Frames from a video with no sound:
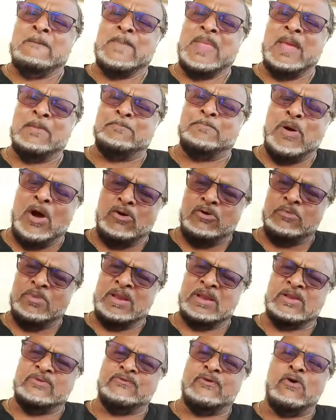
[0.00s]

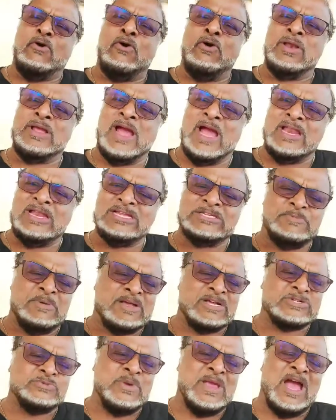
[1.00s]
empowerment for all Guyanese,
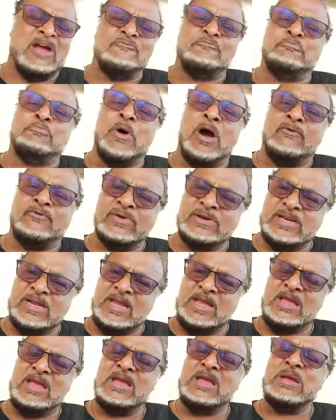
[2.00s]
because we have
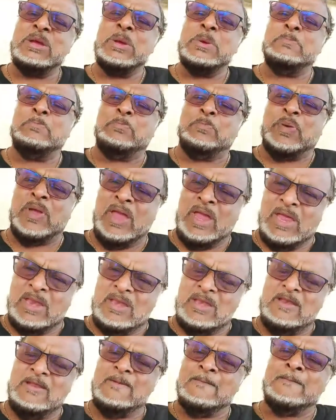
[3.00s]
poverty,
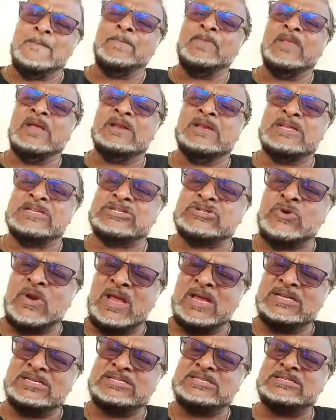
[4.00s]
pain,
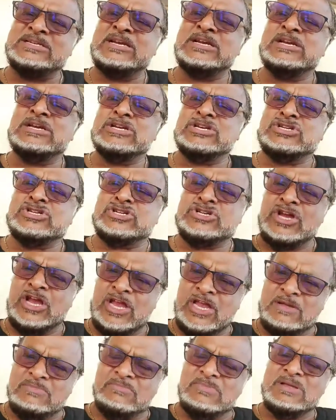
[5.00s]
disgrace,
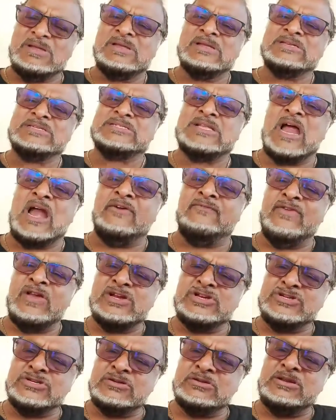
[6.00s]
shame,
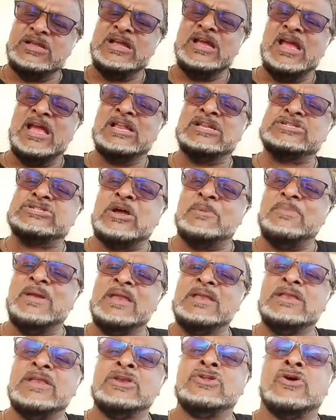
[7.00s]
starvation in some
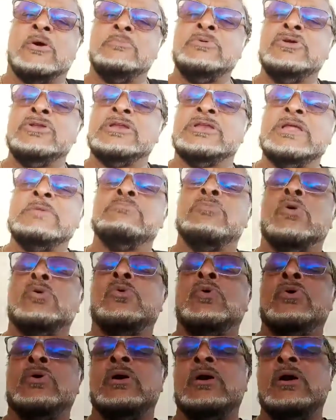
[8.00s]
Indian community
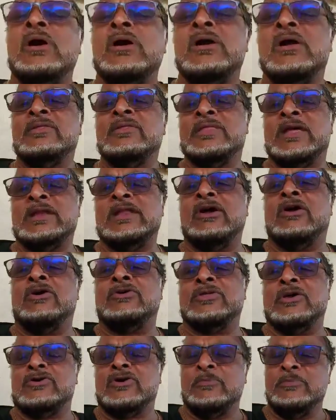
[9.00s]
more than the
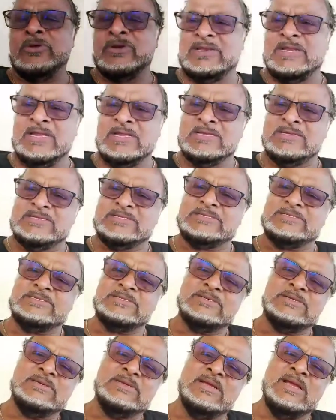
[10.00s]
other communities.
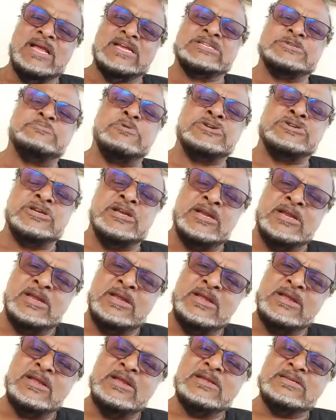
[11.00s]

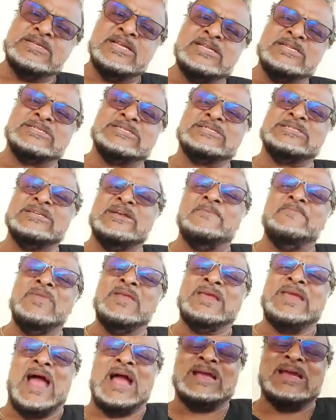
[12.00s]
Especially since,
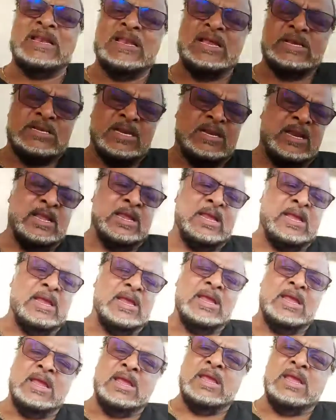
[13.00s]

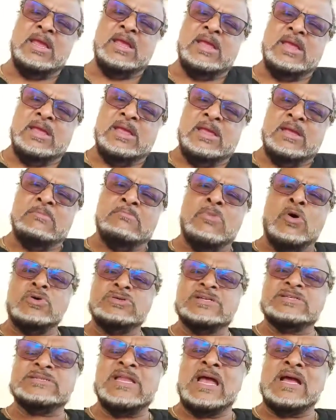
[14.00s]
calculatedly,
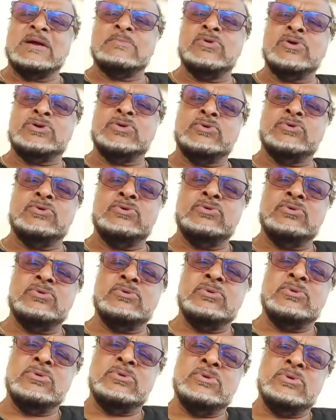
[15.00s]
Moses Nagamutu,
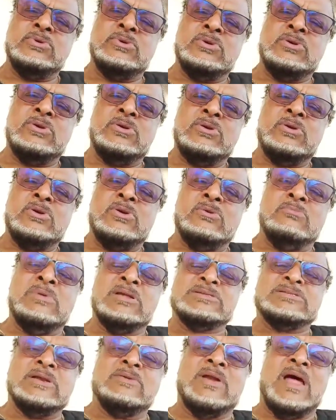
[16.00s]

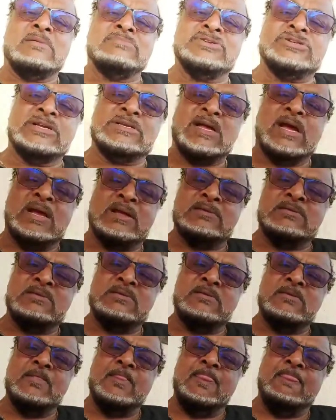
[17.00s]
Mr. Ramchetan,